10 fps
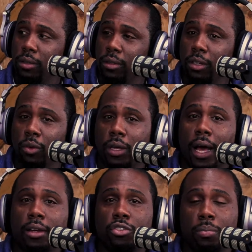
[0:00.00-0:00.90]
You know,
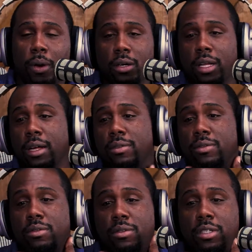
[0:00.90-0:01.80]
God is smart. I
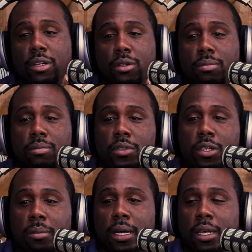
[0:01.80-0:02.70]
tell
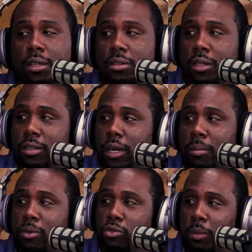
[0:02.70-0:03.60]
my kids all the
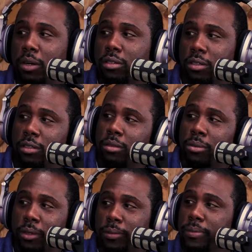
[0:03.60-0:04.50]
time, I'm smarter than you,
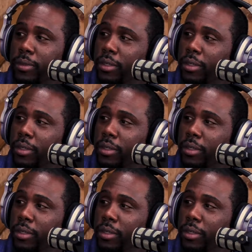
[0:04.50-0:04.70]
bro.